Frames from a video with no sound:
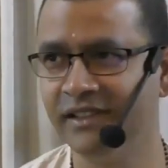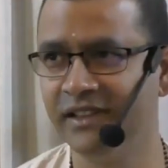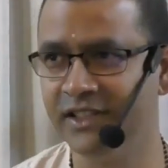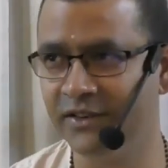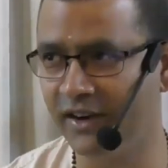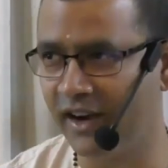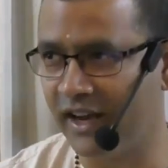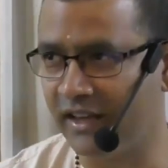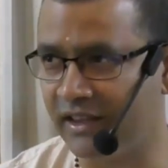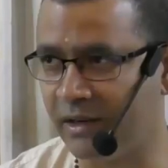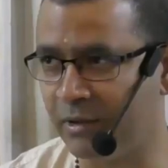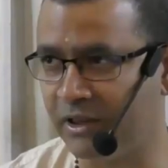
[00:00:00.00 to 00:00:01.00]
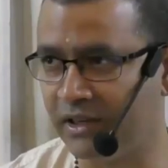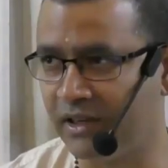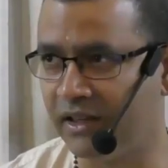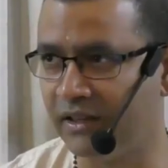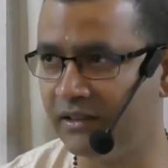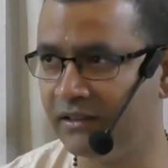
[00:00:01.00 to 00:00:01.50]
Shiva Gayatri
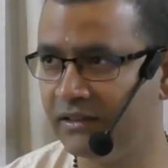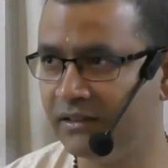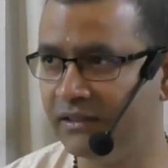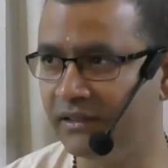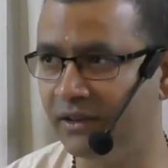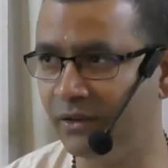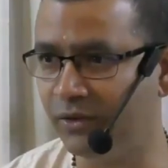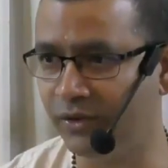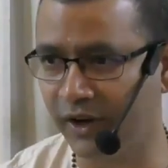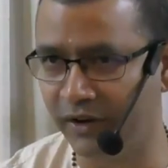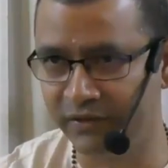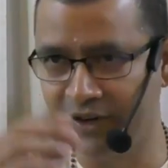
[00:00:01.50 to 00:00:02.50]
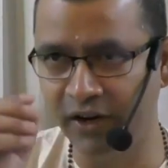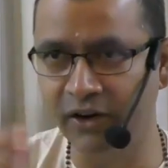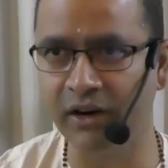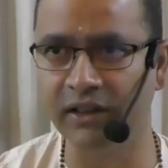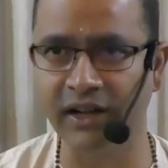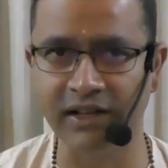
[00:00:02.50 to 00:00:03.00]
Mantra. For every
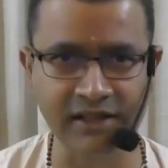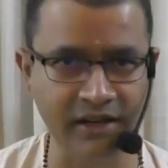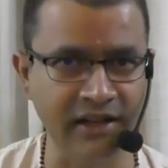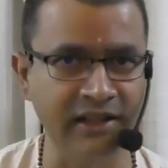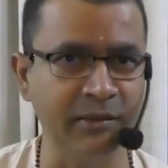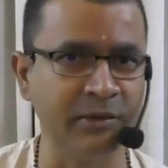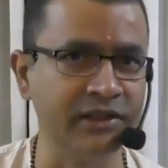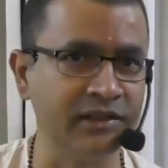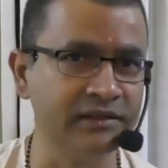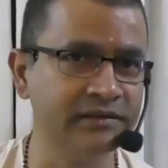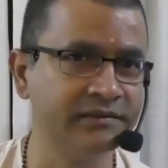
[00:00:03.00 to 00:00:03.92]
god, there is a Gayatri Mantra.